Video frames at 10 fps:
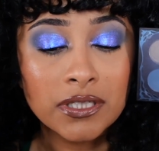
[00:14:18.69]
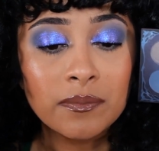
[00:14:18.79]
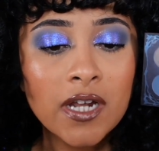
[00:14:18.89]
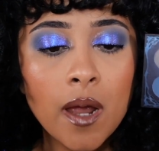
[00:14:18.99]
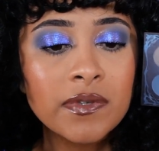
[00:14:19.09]

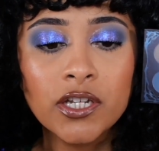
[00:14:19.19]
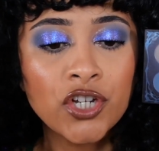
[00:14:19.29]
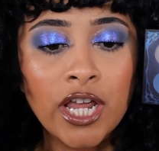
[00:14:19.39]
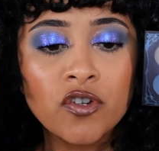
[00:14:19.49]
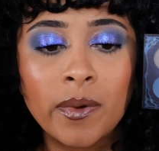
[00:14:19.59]
Sometimes I
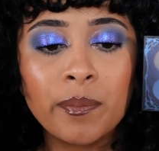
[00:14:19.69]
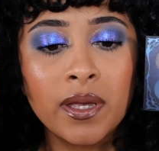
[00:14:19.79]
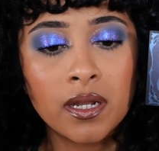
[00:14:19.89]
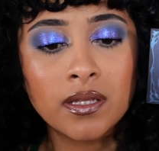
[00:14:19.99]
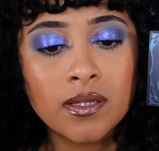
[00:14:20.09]
change my
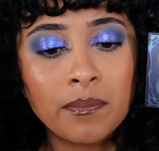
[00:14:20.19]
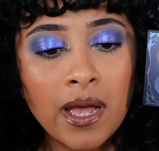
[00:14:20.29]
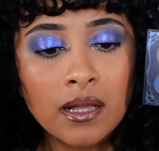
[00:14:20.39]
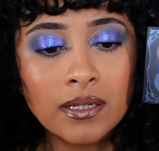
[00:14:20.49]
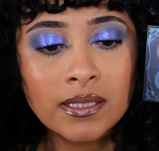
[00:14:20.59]
opinions on
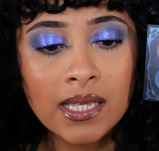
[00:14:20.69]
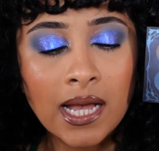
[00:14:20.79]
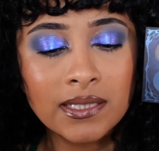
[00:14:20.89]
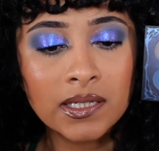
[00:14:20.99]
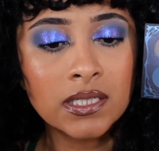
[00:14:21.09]
palettes
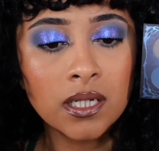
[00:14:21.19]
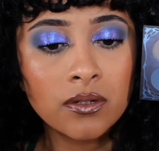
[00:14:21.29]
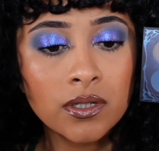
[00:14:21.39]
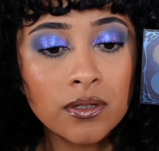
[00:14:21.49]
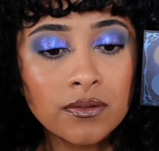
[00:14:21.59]
as I continue
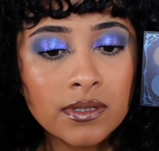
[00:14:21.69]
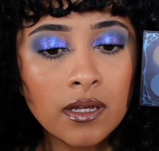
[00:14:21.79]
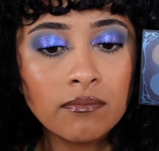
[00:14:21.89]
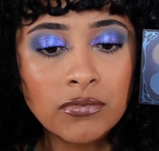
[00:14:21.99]
to use them.